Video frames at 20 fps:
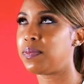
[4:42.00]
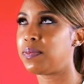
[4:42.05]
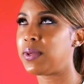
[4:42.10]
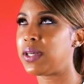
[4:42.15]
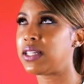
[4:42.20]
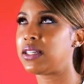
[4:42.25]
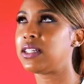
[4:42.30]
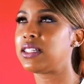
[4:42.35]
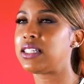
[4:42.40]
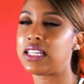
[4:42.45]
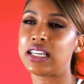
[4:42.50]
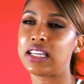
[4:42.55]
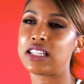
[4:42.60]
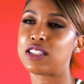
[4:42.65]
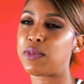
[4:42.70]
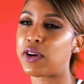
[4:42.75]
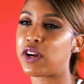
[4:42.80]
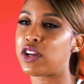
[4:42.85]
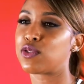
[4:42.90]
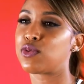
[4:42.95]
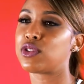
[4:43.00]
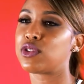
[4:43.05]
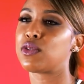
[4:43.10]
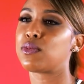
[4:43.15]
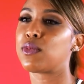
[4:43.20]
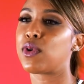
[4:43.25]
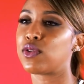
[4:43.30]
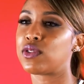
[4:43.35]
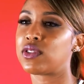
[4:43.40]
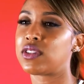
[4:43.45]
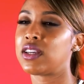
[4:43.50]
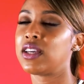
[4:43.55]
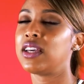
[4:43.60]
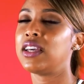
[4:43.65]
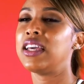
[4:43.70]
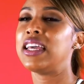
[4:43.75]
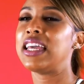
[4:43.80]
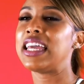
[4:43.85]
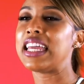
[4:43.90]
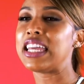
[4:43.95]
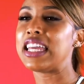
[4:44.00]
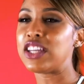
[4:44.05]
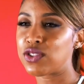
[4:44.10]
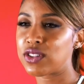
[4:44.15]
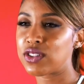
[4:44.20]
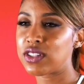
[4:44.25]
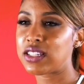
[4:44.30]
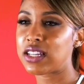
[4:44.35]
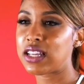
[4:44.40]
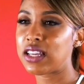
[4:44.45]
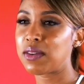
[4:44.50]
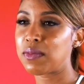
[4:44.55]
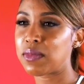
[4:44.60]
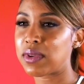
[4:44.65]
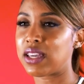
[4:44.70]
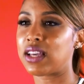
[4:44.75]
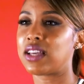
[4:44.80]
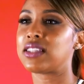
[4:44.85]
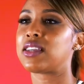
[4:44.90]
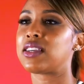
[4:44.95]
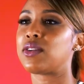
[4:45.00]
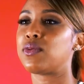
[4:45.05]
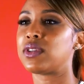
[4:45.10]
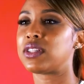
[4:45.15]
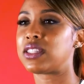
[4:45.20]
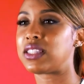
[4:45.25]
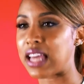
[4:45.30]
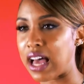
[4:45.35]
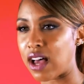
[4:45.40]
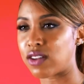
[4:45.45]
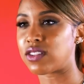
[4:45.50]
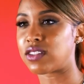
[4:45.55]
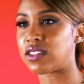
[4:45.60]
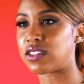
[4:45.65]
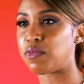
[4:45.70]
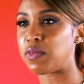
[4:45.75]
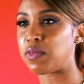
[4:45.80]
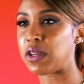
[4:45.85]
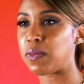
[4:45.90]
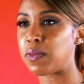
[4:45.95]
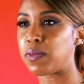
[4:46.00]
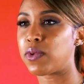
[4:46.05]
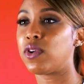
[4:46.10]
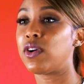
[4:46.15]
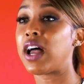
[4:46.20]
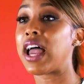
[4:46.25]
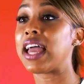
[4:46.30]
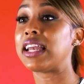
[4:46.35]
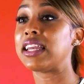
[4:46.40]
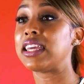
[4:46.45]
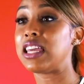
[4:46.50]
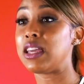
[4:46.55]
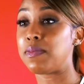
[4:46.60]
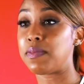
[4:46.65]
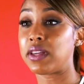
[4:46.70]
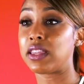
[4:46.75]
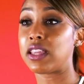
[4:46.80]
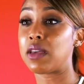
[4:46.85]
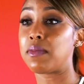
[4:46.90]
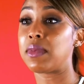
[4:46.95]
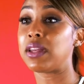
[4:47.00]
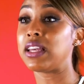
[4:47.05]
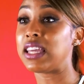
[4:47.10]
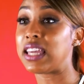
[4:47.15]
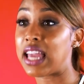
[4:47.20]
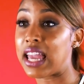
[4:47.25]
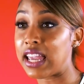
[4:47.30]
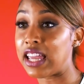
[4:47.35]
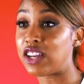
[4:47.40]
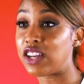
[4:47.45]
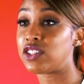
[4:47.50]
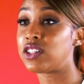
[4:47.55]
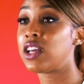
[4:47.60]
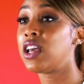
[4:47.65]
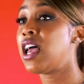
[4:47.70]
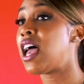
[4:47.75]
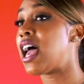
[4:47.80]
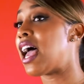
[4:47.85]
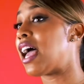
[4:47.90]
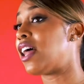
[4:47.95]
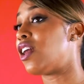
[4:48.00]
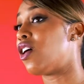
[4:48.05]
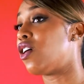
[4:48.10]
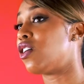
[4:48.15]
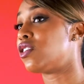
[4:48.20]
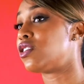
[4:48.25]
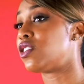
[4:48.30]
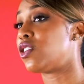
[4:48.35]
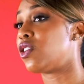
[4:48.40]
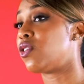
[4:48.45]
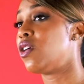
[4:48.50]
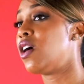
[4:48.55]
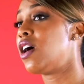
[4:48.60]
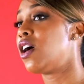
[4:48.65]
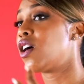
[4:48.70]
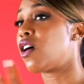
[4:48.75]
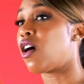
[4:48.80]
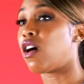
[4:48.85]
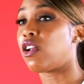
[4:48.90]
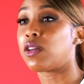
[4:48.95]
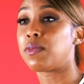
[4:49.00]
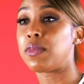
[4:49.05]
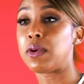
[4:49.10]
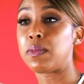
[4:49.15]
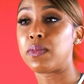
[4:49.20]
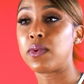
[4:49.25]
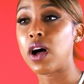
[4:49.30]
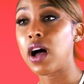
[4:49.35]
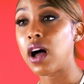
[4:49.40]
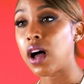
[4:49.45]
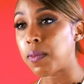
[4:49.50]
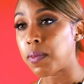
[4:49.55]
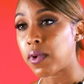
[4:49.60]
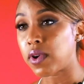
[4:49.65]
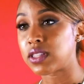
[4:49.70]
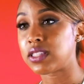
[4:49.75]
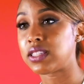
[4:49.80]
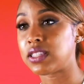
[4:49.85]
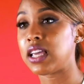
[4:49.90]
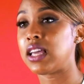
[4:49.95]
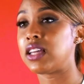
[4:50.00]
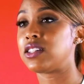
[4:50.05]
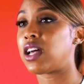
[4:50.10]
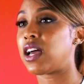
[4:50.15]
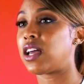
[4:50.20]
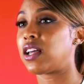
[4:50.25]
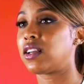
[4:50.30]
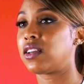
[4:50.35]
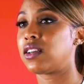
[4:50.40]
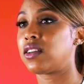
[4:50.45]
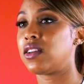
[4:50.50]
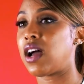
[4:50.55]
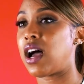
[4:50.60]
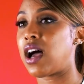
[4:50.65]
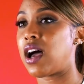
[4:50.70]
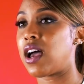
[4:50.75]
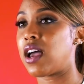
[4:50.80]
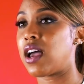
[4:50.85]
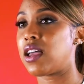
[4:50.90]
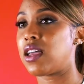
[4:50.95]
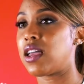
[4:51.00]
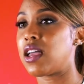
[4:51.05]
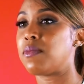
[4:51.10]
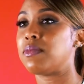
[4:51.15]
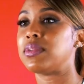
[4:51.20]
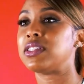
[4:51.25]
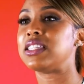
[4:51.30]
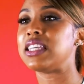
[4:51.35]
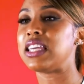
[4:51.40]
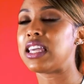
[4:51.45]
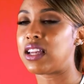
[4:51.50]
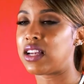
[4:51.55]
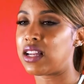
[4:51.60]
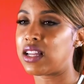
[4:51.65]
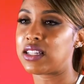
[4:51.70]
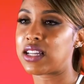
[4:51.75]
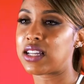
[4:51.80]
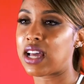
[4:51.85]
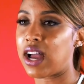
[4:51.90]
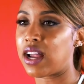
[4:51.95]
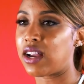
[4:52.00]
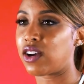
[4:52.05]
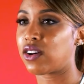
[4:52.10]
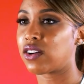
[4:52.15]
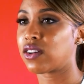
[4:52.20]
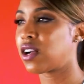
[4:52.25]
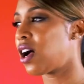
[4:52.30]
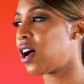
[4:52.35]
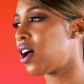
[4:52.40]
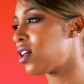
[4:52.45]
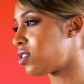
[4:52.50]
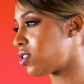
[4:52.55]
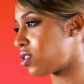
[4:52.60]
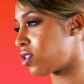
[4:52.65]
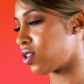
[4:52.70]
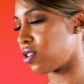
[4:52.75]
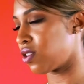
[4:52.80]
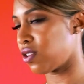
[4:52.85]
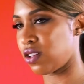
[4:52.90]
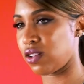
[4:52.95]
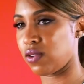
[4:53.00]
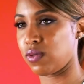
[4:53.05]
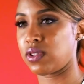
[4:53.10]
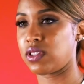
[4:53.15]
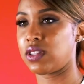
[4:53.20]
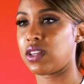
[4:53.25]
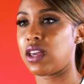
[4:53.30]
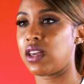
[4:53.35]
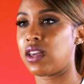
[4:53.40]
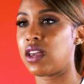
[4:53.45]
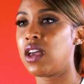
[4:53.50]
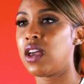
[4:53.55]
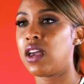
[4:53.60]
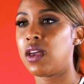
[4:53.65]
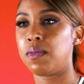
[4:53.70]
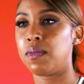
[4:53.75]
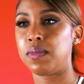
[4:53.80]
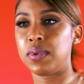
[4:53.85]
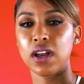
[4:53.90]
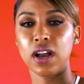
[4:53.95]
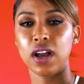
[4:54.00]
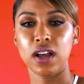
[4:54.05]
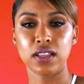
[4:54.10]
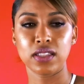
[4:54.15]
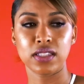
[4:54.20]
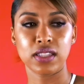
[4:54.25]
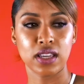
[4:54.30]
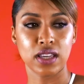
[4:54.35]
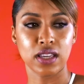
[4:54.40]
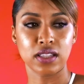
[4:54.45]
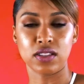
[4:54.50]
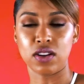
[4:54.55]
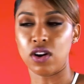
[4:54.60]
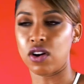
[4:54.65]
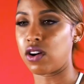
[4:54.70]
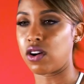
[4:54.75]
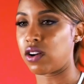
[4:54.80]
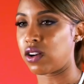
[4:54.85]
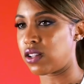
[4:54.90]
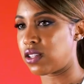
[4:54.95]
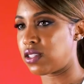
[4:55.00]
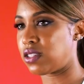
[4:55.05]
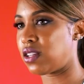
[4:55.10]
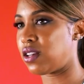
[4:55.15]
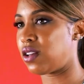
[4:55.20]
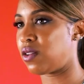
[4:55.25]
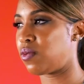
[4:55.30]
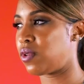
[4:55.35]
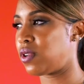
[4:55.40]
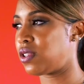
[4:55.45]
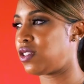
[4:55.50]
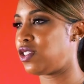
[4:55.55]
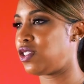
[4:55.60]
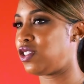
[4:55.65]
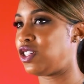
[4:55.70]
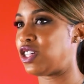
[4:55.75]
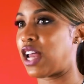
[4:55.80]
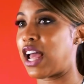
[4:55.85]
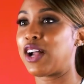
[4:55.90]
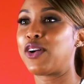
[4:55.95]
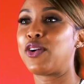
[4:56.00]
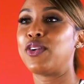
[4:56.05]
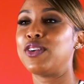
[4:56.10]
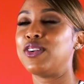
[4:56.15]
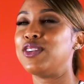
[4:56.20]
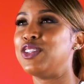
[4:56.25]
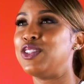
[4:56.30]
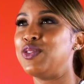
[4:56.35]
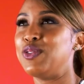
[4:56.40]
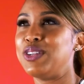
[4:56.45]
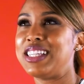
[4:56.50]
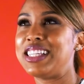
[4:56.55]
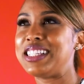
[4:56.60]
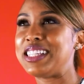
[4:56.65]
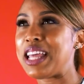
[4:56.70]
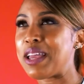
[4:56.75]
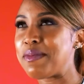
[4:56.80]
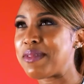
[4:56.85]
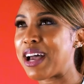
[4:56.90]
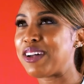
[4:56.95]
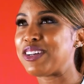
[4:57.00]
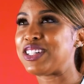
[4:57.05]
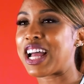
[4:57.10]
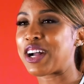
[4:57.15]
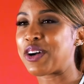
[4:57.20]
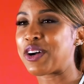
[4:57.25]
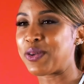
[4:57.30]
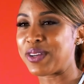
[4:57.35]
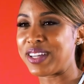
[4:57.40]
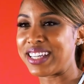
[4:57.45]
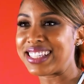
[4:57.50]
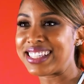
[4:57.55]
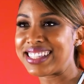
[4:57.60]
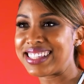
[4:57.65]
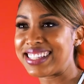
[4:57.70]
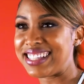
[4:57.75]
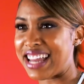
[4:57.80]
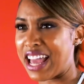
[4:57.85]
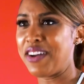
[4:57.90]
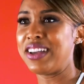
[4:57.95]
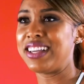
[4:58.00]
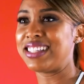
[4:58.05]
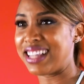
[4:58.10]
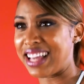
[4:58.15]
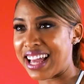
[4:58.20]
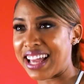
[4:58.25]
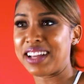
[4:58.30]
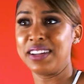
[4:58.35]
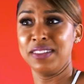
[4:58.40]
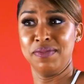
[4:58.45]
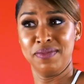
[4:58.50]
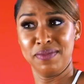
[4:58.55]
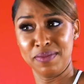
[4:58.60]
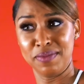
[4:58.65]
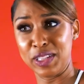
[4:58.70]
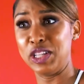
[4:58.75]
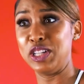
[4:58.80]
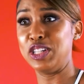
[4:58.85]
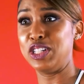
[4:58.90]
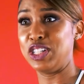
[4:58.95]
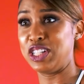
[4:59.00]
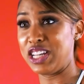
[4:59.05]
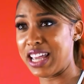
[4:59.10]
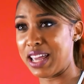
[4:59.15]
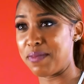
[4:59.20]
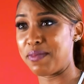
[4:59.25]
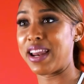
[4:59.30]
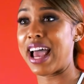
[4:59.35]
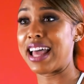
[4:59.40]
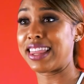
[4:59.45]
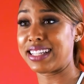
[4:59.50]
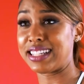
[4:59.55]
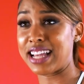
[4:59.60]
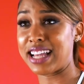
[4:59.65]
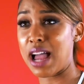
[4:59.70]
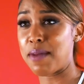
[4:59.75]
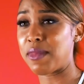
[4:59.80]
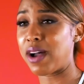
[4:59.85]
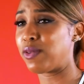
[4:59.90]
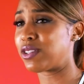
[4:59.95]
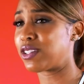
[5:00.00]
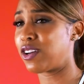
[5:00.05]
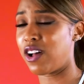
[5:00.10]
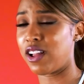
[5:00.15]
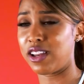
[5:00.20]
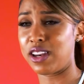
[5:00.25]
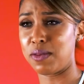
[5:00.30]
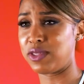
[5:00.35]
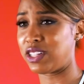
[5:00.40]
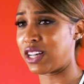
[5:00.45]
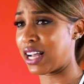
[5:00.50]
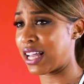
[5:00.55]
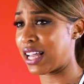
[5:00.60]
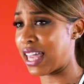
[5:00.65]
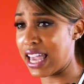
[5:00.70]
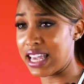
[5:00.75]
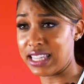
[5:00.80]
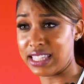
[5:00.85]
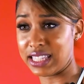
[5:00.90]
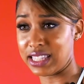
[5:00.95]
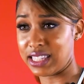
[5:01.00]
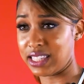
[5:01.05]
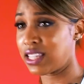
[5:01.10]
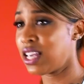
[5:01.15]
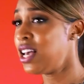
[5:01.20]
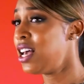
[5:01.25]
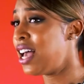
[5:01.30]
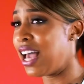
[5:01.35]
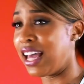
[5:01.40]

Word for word: BET experience was the most interesting because it was thousands of people and keeping them engaged and also calling people up on stage. I I emceed an entire concert. It was like Beyonce's artist, and it was Jack. What's his name now? Weiss. Now he's like legit, but at the time I was calling him Jackasis.